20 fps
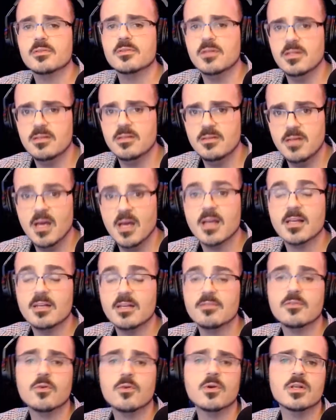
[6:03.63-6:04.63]
the
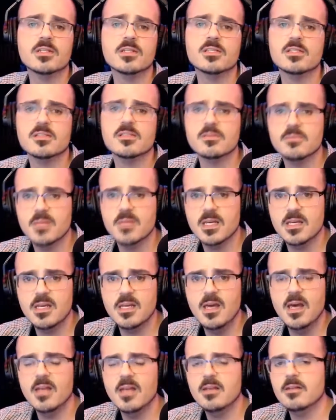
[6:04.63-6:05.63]
negative criticism they
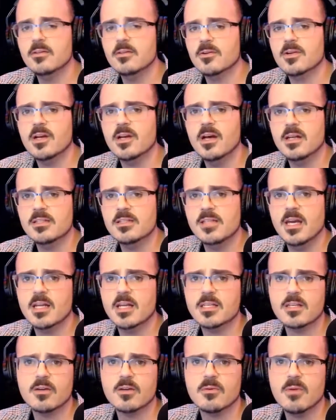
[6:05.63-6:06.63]
get. And they're
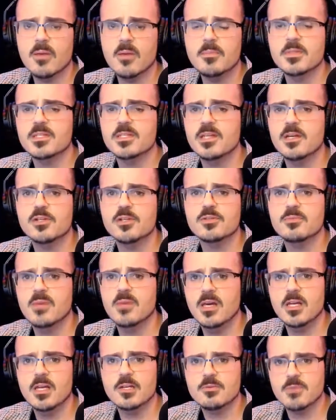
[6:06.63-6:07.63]
contacting a reputation
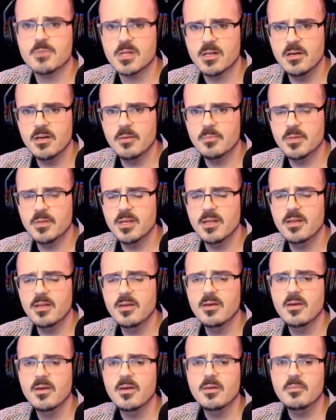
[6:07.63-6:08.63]
management company
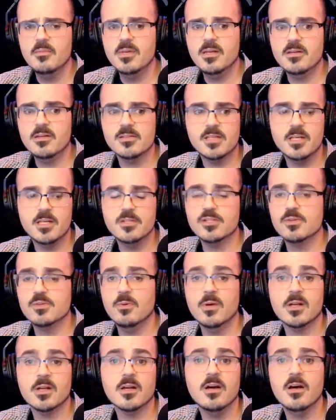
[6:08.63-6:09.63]
because they just
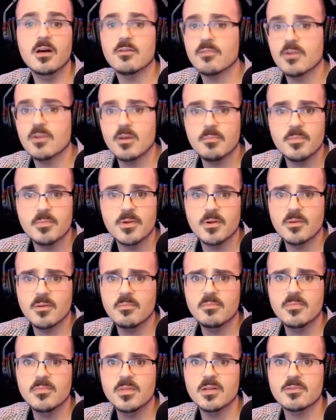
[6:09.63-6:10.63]
want to cover up their
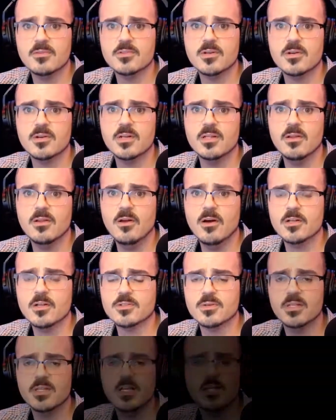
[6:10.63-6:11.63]
dirty
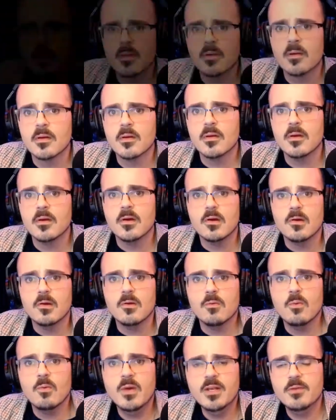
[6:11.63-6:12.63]
laundry.
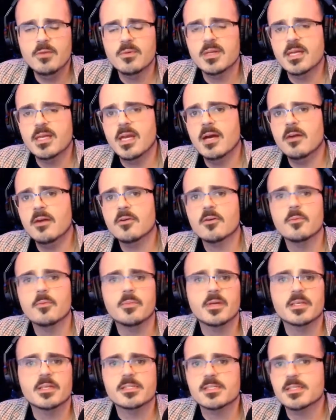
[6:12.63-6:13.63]
When you encounter a
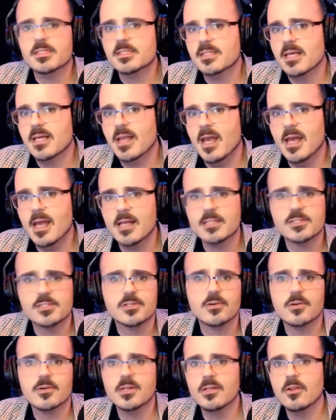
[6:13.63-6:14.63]
business that has
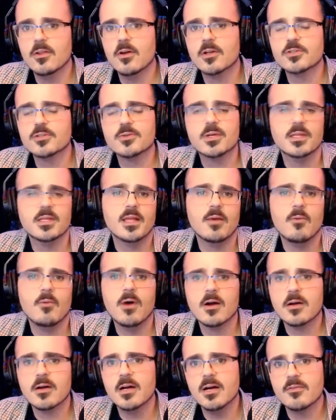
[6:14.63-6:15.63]
dirty laundry they
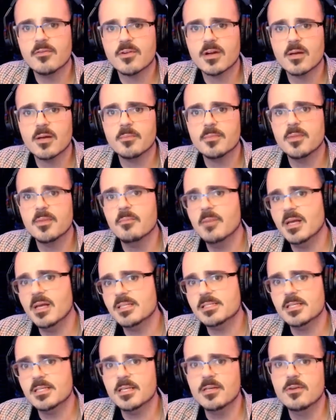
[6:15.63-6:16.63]
want covered up, the
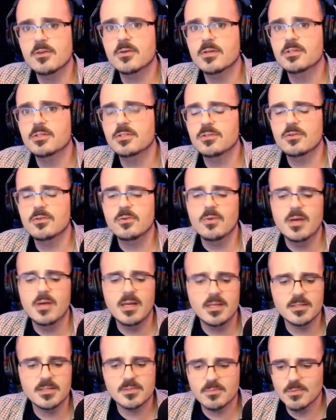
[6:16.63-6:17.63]
best thing you can do
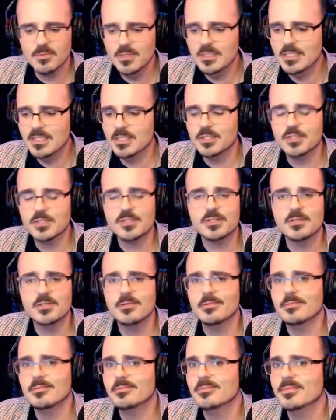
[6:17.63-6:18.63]
is really just
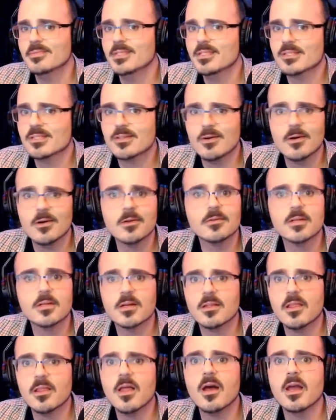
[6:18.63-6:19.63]
to discard the
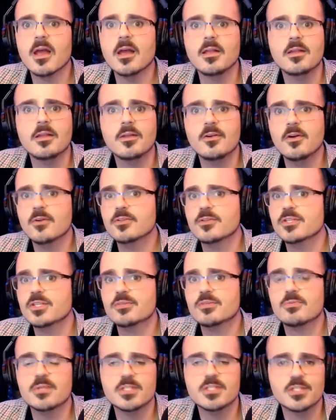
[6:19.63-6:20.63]
client, you know,
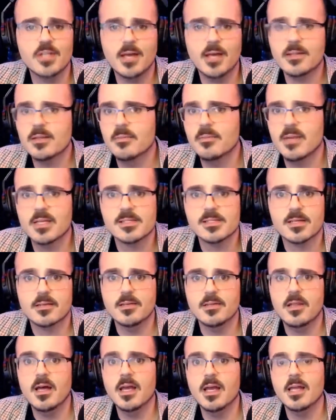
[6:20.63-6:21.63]
just reject them as a
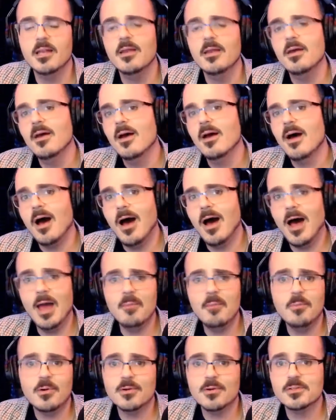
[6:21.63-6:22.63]
client.
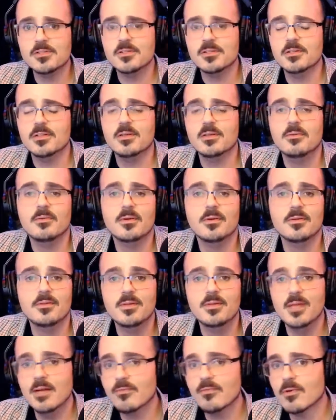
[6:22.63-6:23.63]
I personally will
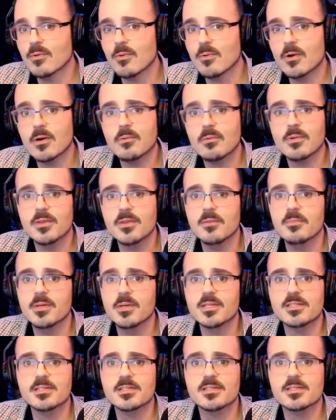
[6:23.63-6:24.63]
never work with a
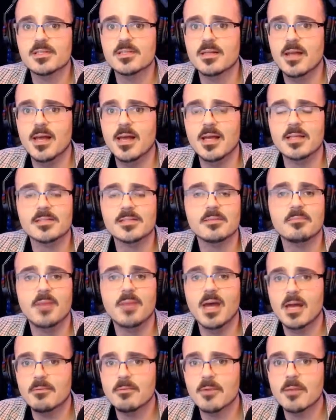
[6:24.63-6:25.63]
business that has a
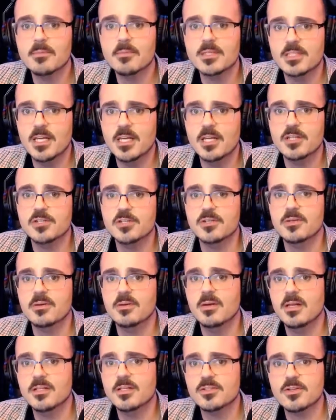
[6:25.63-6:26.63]
bad reputation
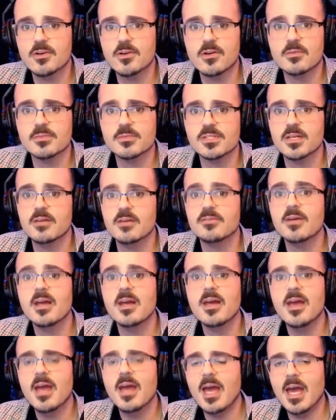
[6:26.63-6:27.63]
in terms of
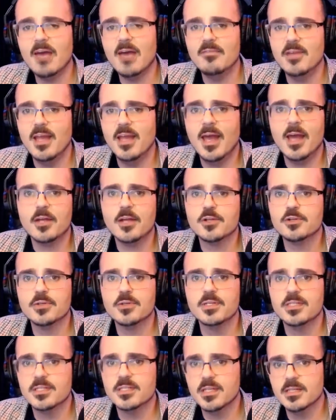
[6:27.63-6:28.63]
having
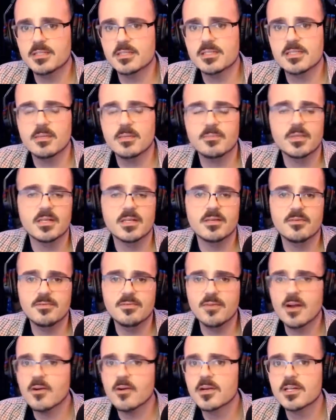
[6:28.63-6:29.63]
actually done something
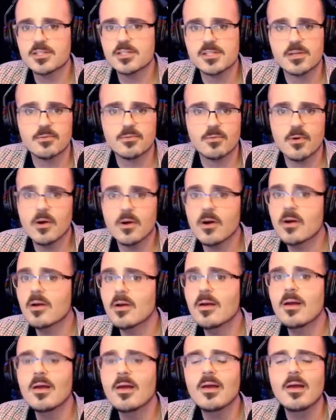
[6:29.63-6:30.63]
nefarious and wrong.
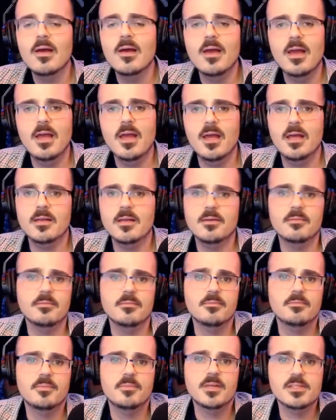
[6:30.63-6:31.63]
And
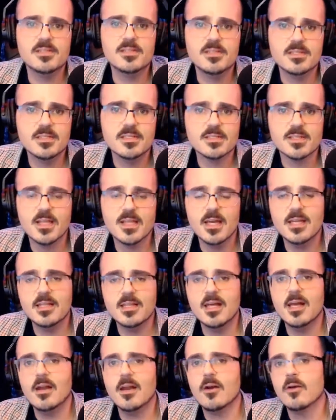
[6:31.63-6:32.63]
businesses like
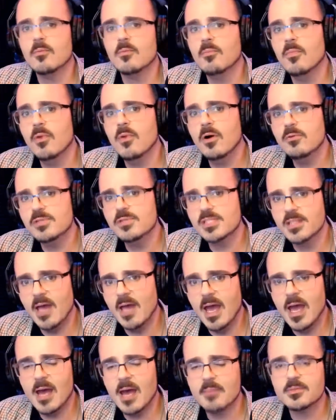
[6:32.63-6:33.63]
that are most
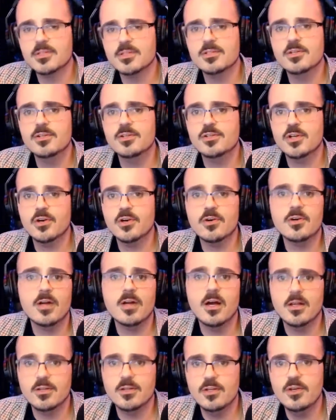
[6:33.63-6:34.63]
apt to turn
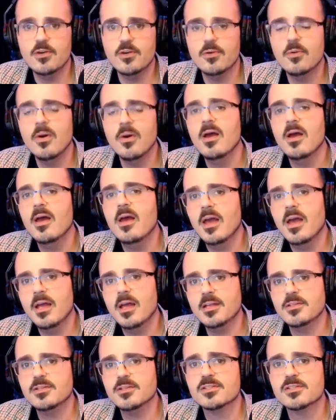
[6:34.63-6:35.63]
on you
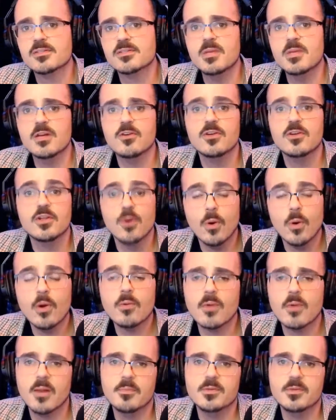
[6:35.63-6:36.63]
and to smear
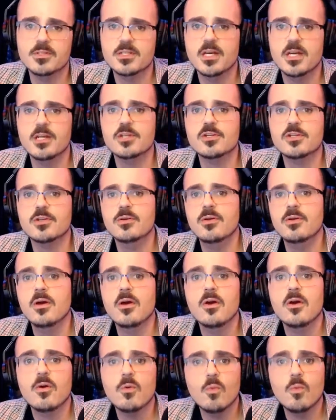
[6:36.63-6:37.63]
your reputation
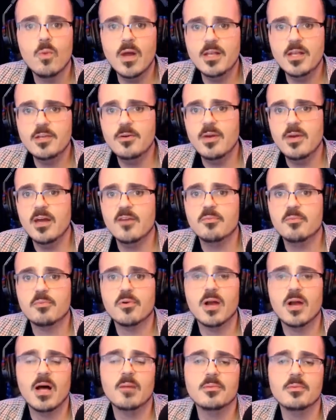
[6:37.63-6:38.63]
when you have
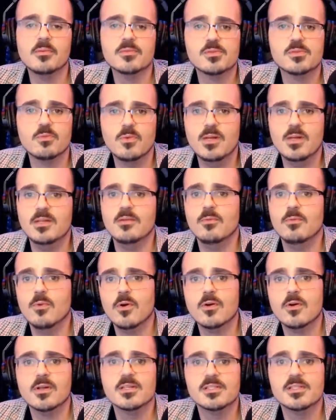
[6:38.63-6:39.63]
problems, when the
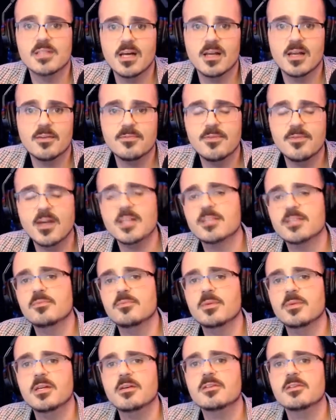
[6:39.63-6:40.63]
work is not
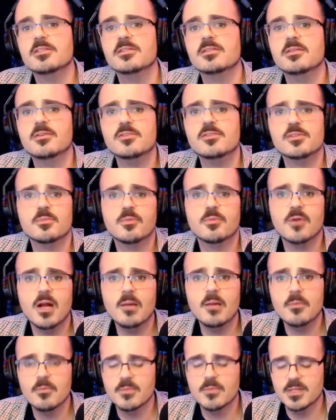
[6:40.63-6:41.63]
effective, because there's a
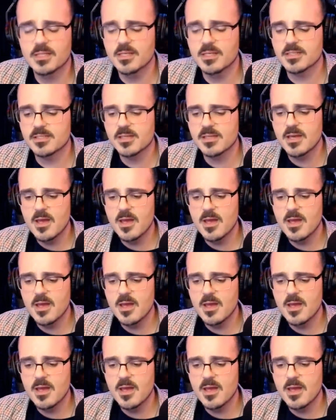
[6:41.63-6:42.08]
problem with this.